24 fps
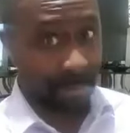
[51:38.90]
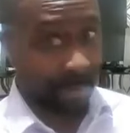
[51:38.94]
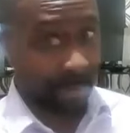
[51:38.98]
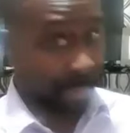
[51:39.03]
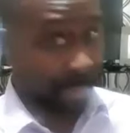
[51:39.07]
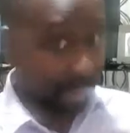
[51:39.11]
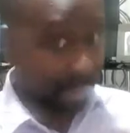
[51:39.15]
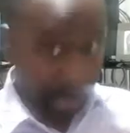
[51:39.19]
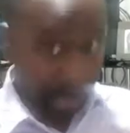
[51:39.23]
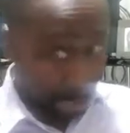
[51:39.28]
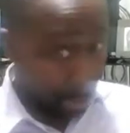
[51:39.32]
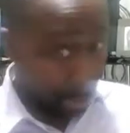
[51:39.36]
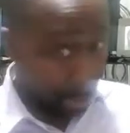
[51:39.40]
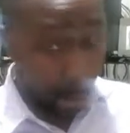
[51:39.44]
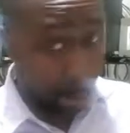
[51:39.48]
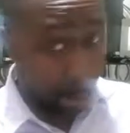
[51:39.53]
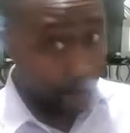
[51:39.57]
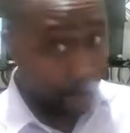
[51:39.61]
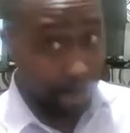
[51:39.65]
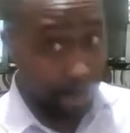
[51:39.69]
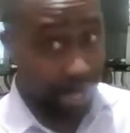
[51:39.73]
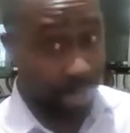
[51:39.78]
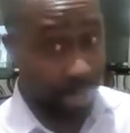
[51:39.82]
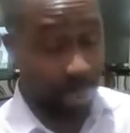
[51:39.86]
not
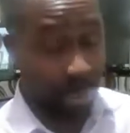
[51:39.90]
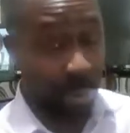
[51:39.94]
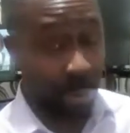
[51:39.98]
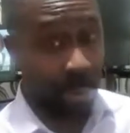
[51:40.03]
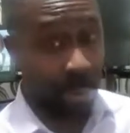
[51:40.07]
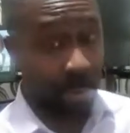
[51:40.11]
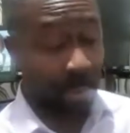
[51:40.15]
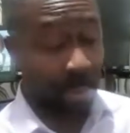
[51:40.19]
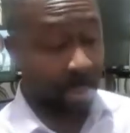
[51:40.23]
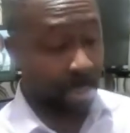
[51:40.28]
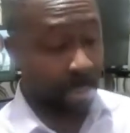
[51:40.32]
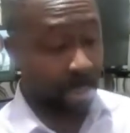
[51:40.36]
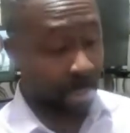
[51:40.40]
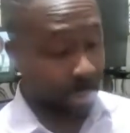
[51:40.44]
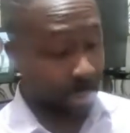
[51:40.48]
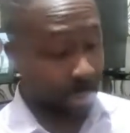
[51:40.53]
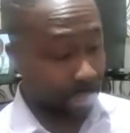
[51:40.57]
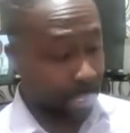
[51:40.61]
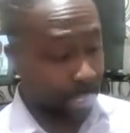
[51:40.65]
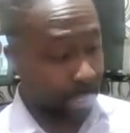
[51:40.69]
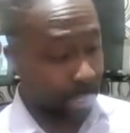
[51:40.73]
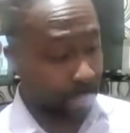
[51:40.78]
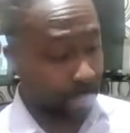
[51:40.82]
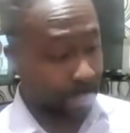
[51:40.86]
common at all. So
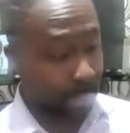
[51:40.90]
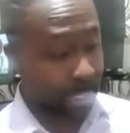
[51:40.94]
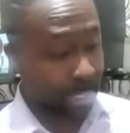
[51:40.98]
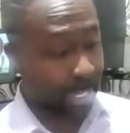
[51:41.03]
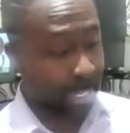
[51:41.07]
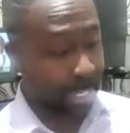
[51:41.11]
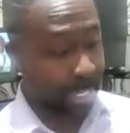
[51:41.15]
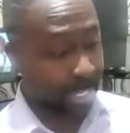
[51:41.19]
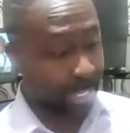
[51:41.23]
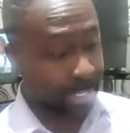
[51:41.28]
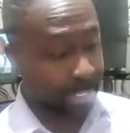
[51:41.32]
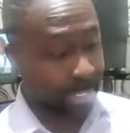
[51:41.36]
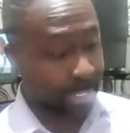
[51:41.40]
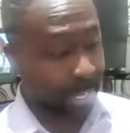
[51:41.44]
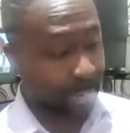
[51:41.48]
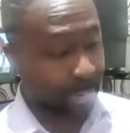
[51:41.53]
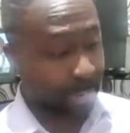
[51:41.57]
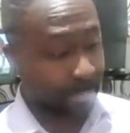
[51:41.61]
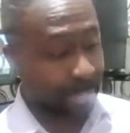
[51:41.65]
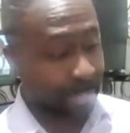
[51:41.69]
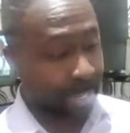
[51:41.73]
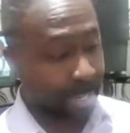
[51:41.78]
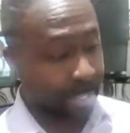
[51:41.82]
this was in itself